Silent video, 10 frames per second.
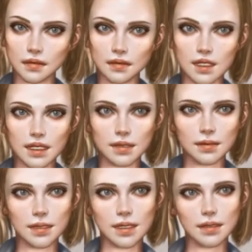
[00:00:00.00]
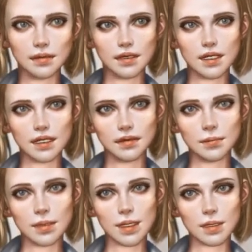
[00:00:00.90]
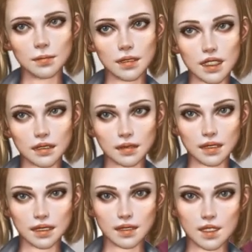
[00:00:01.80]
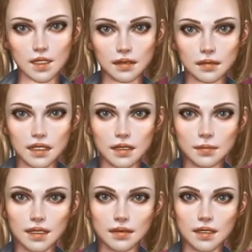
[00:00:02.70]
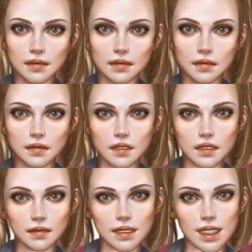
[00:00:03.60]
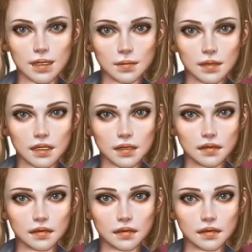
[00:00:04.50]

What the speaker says: Guests can also relax in the walled garden which features a water feature and additional seating.